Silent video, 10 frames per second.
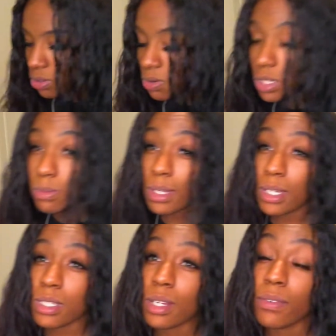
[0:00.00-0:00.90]
do is
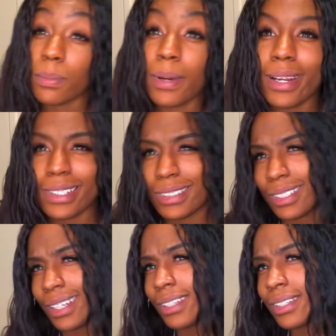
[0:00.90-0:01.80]
mix several products
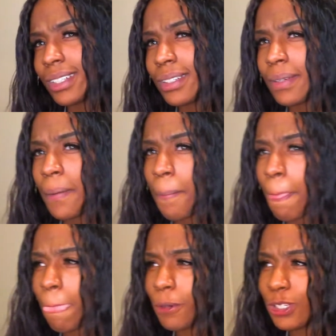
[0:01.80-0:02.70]
together,
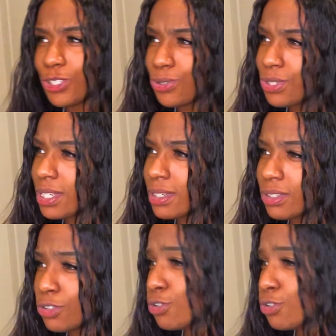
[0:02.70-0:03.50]
which you can